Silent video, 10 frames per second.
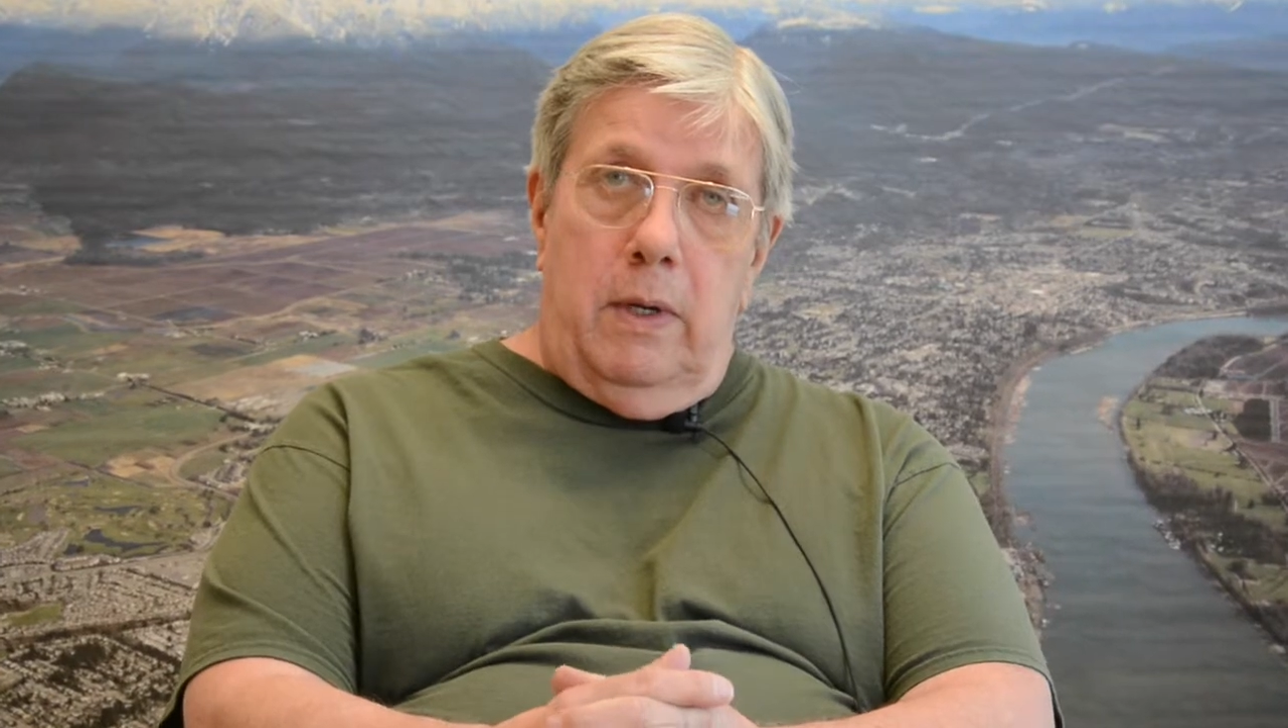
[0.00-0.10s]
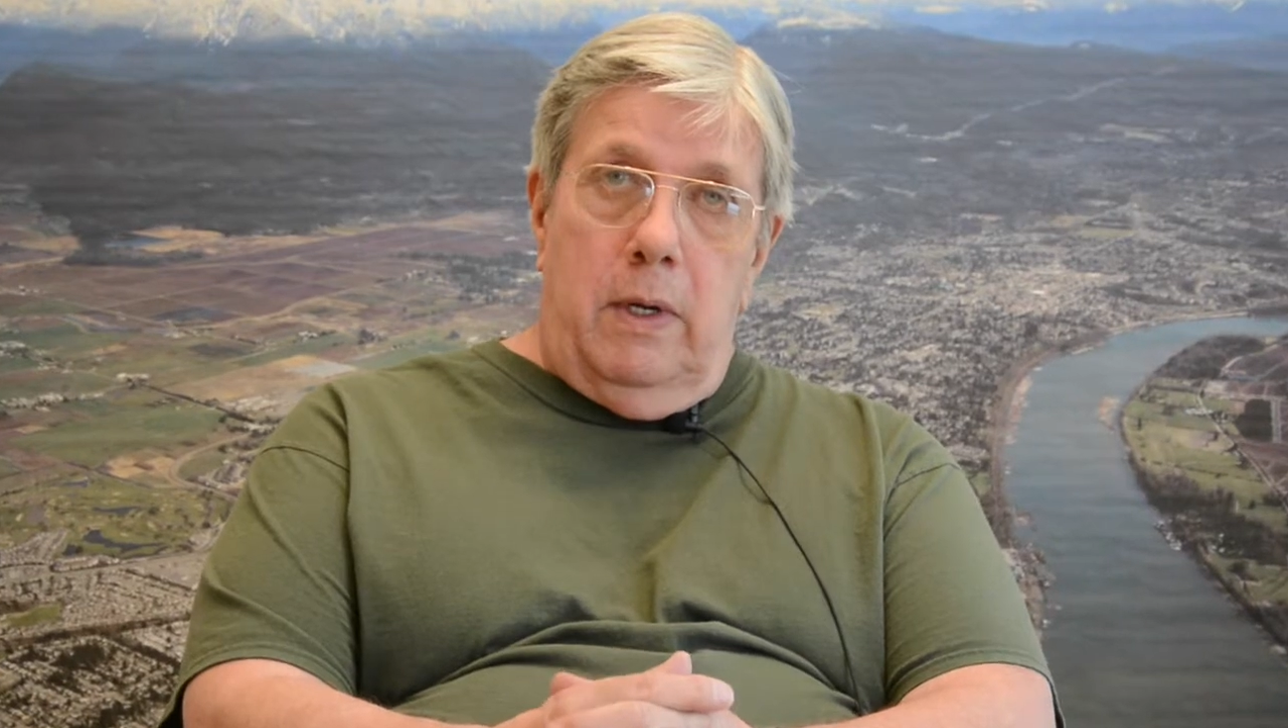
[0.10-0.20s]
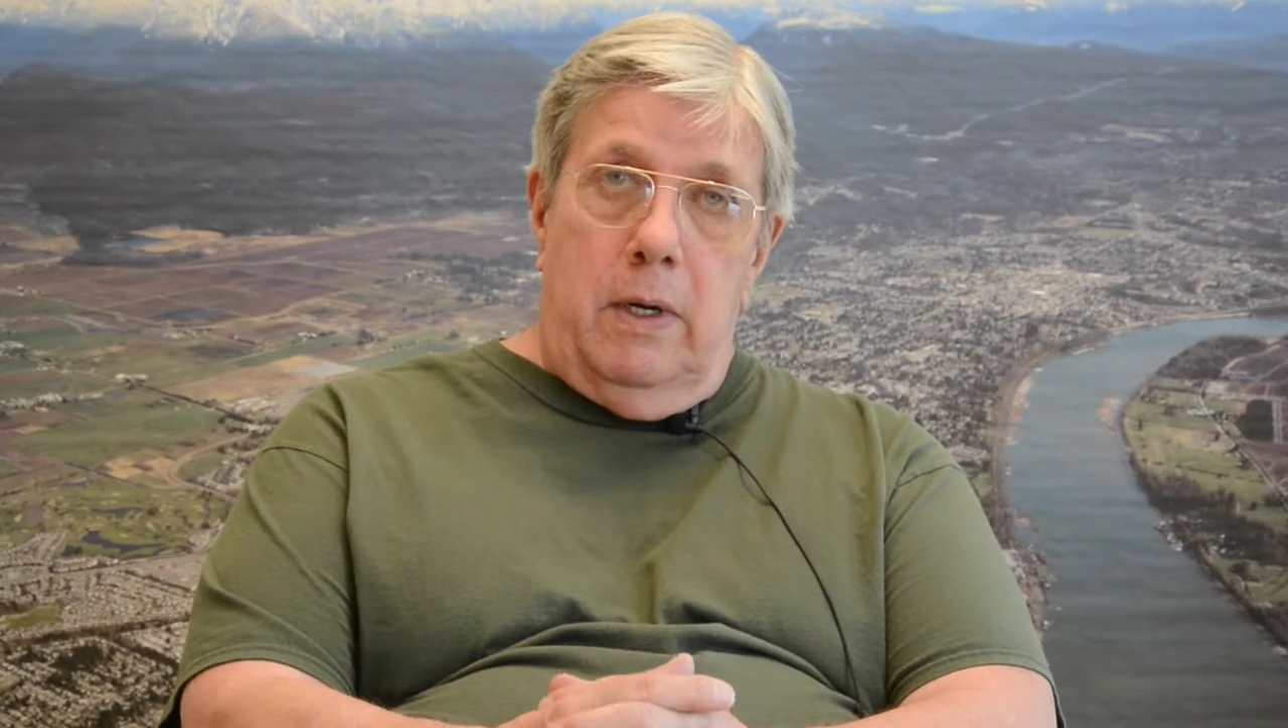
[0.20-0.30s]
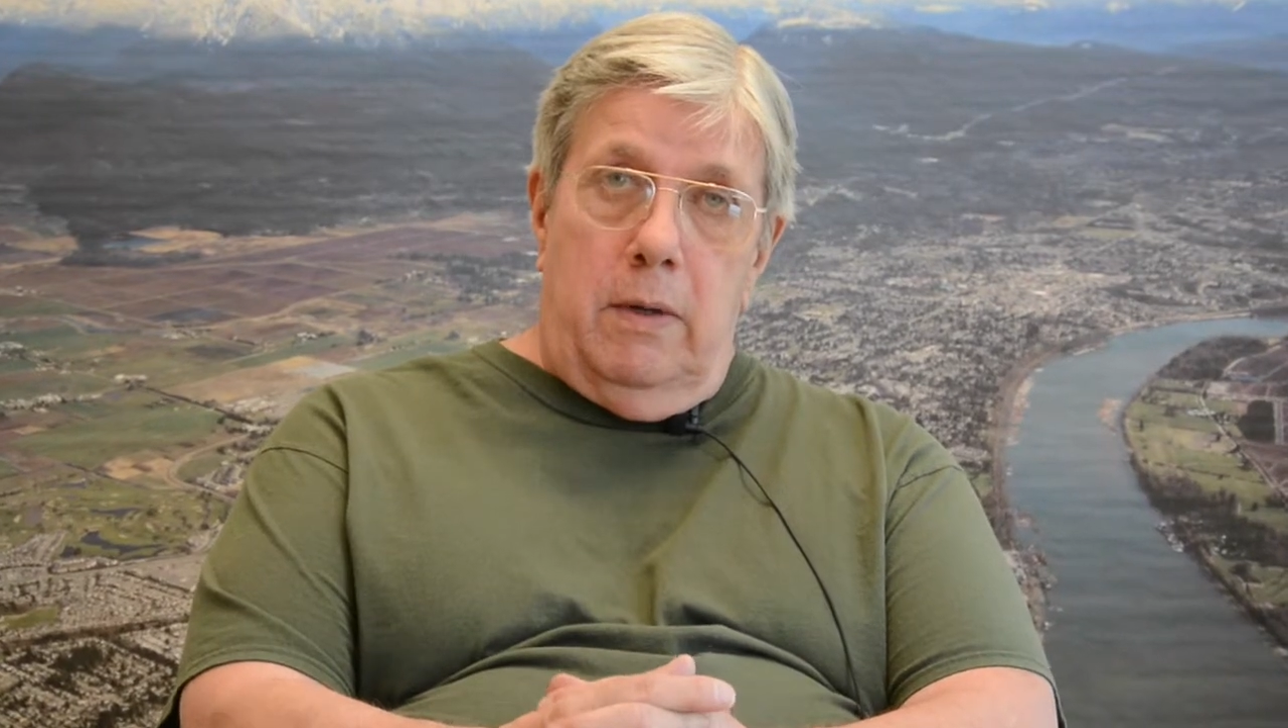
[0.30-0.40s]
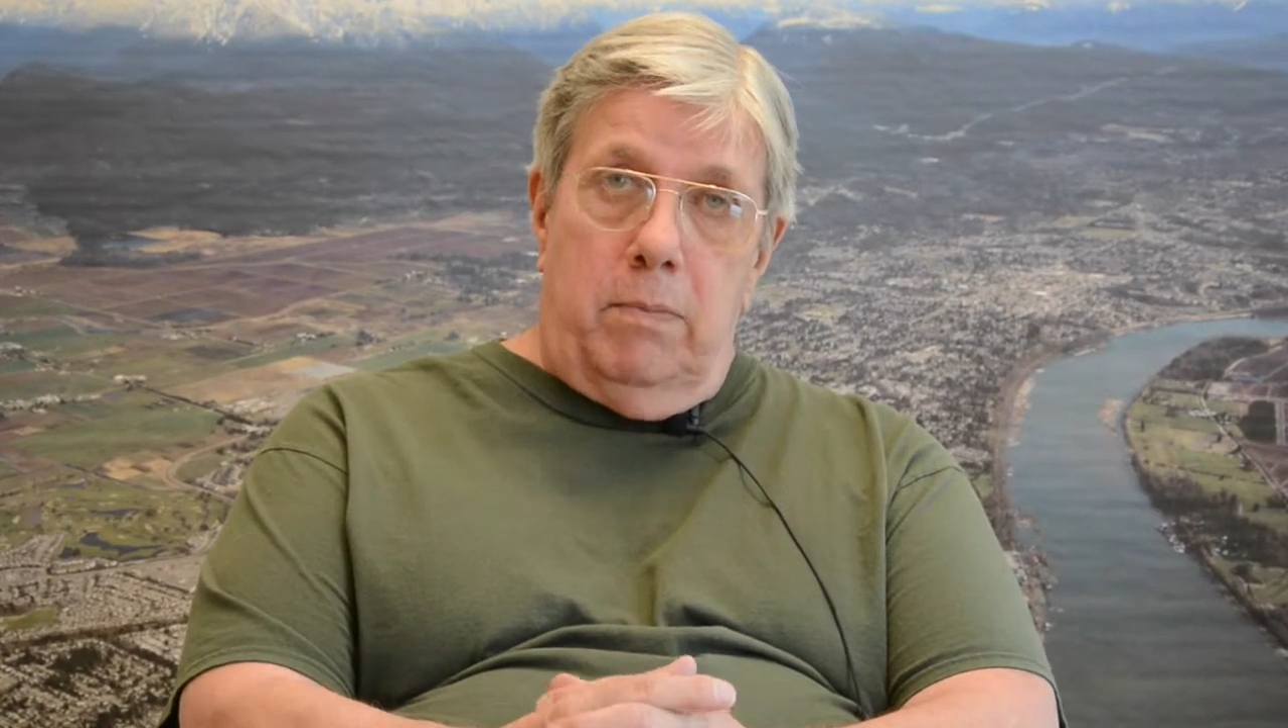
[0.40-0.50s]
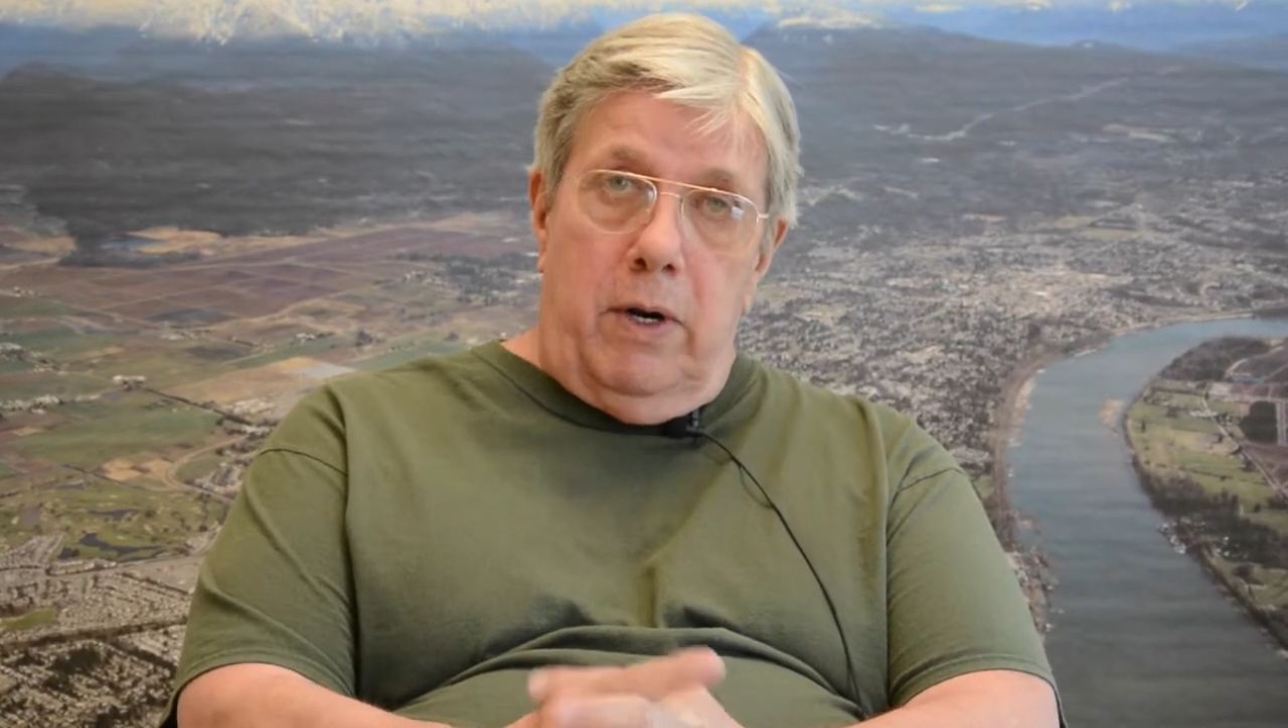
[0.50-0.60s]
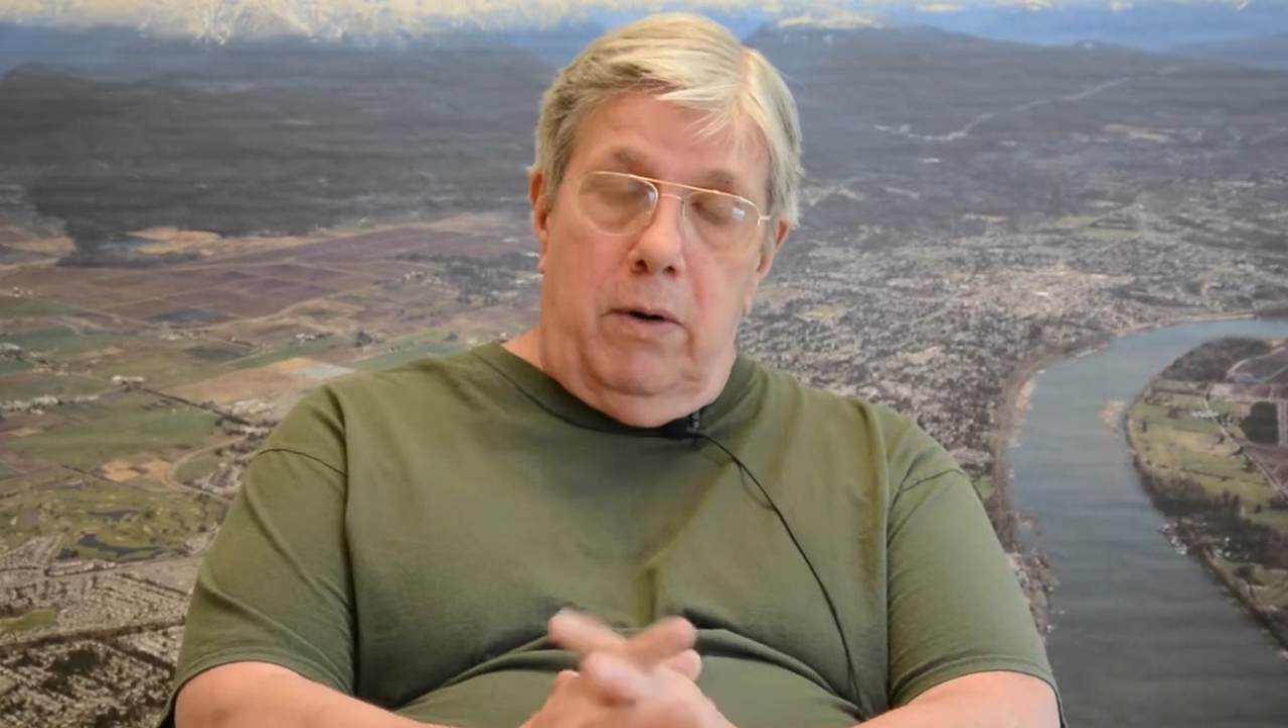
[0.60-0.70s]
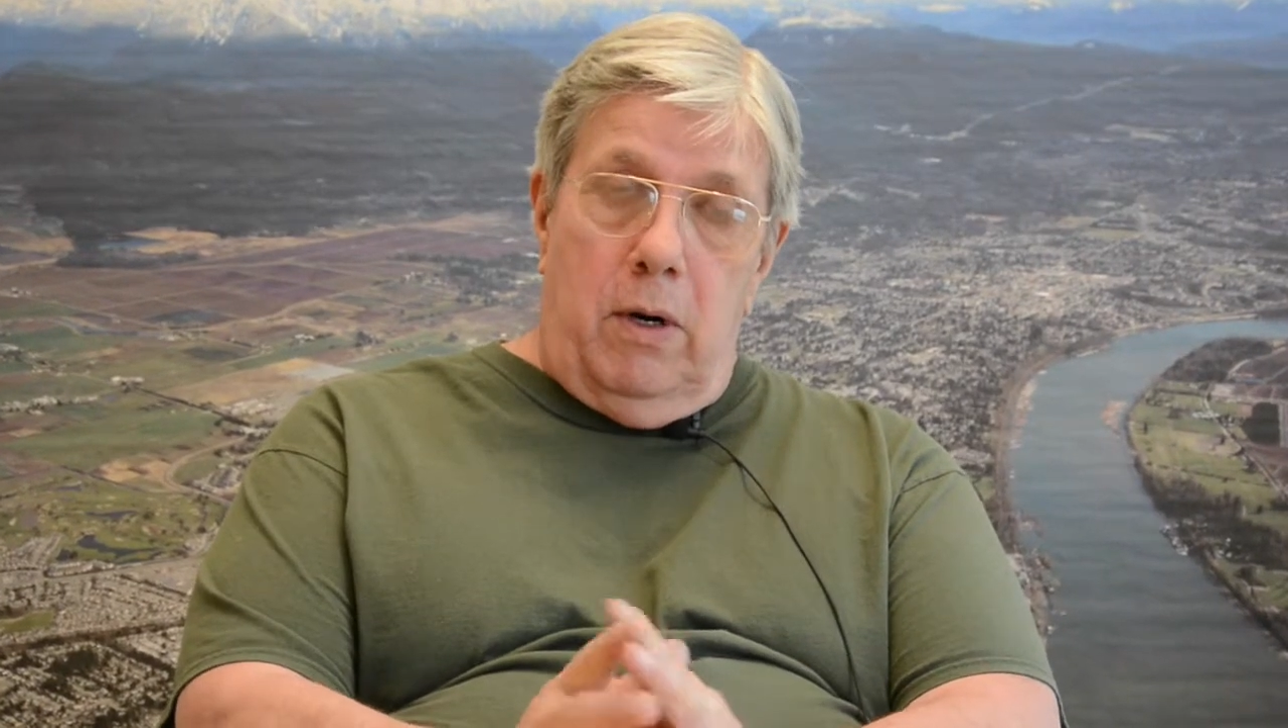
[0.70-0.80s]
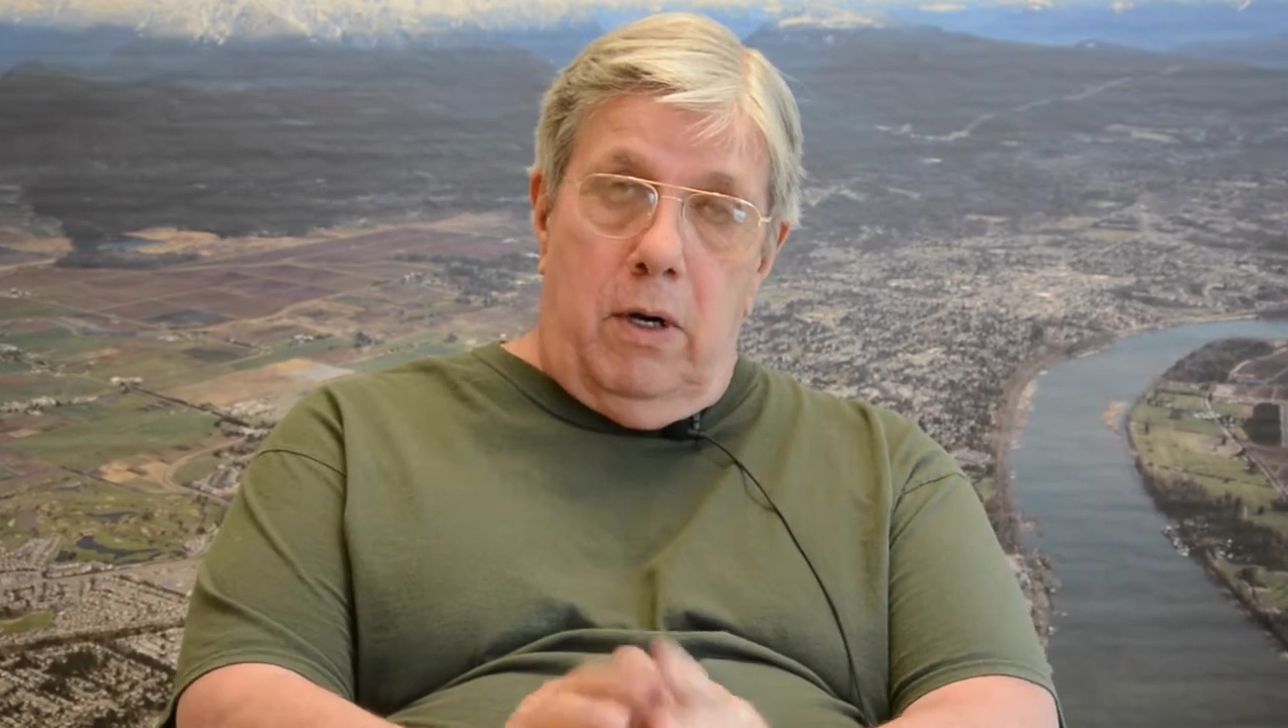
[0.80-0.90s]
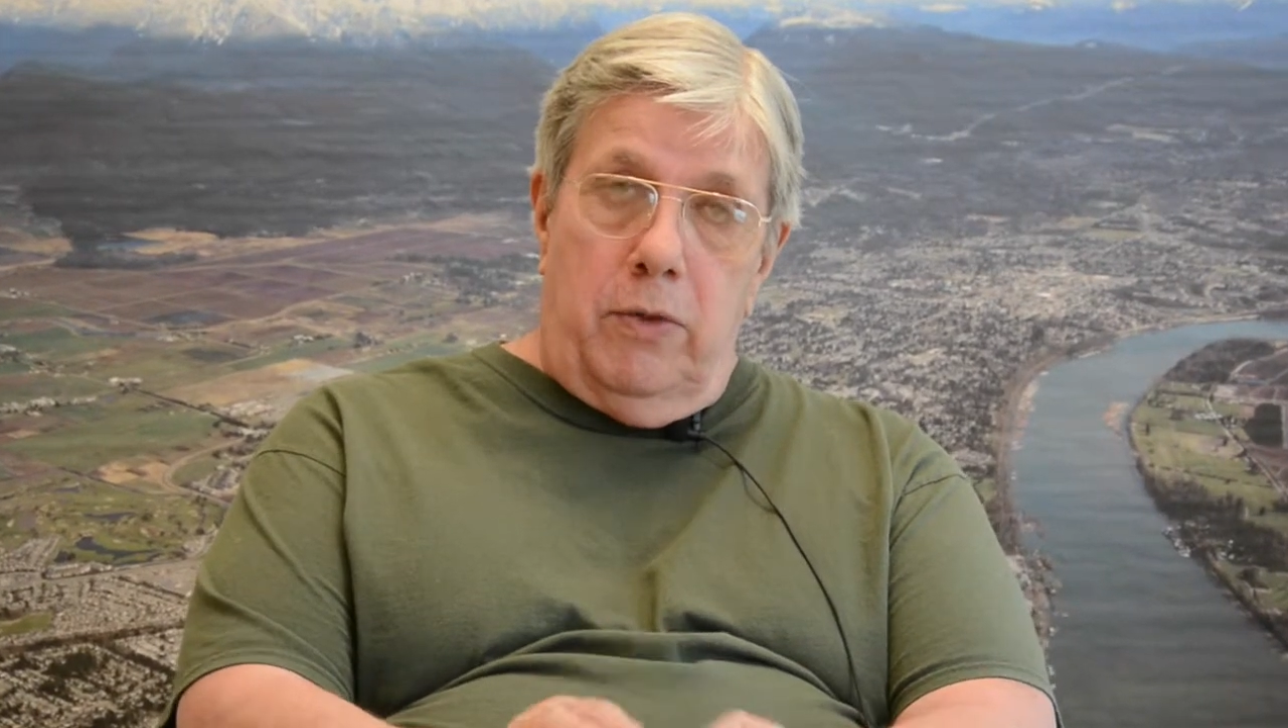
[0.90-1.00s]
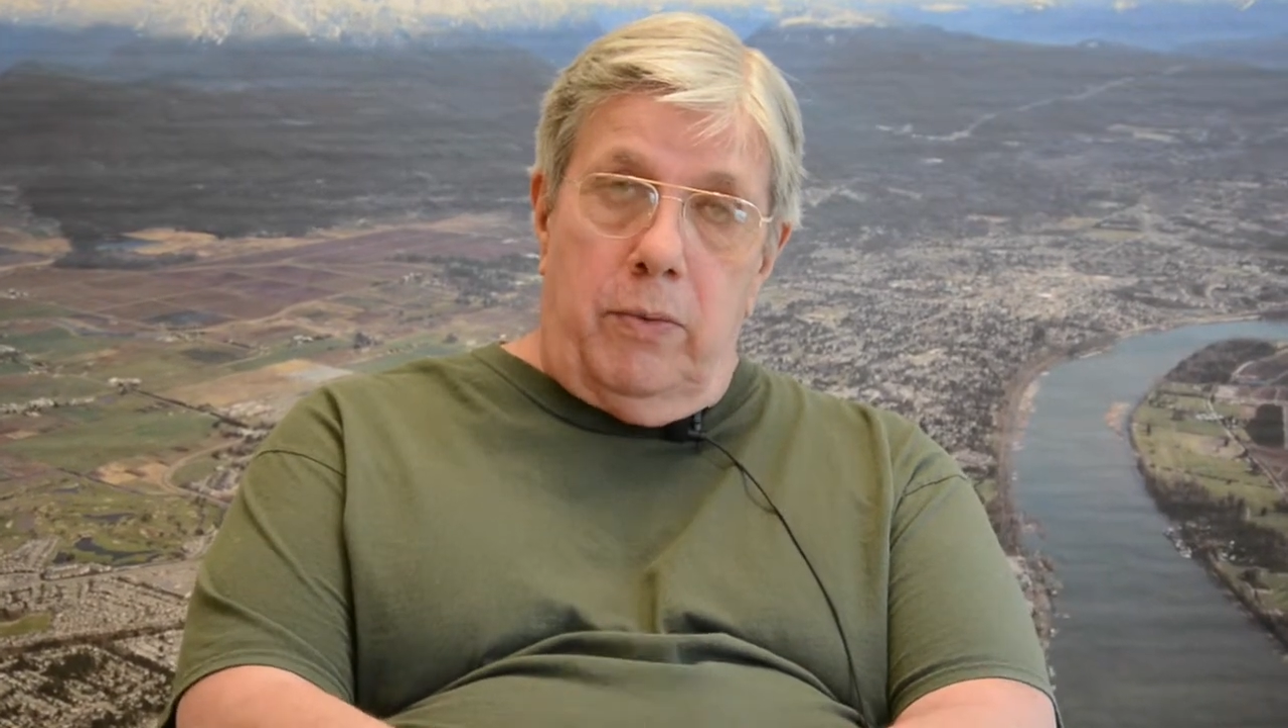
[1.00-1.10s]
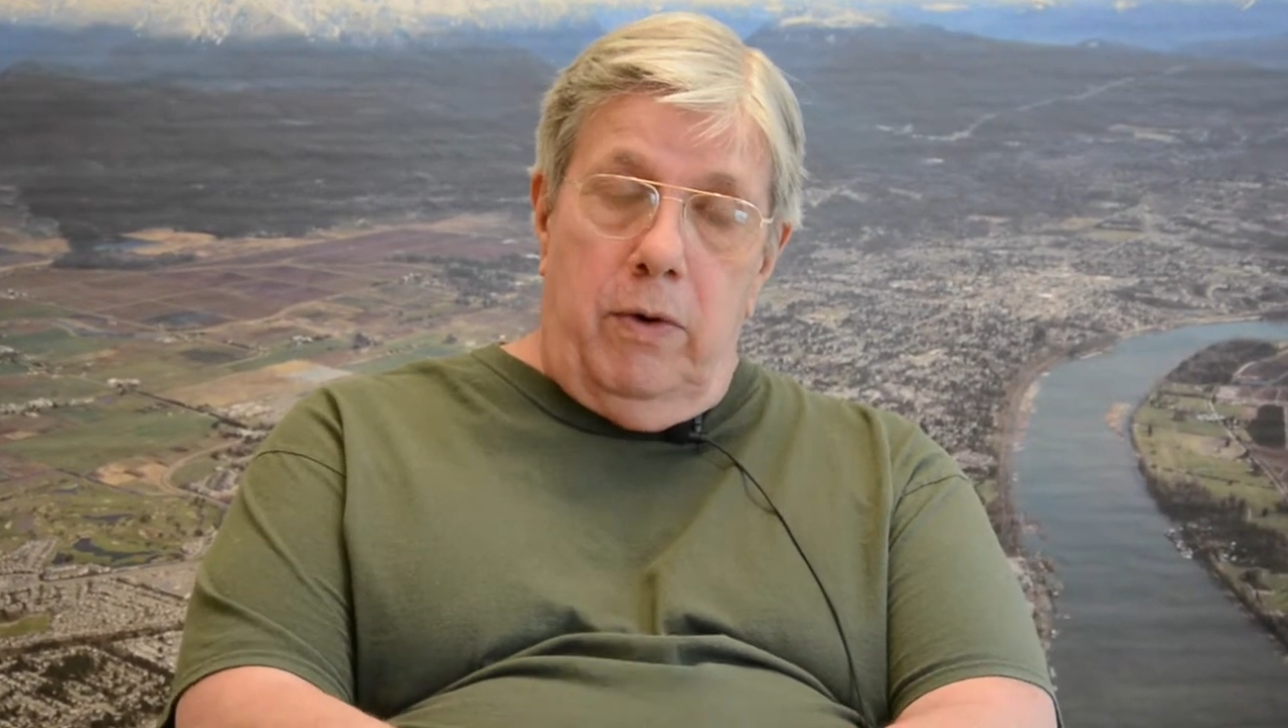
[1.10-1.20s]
all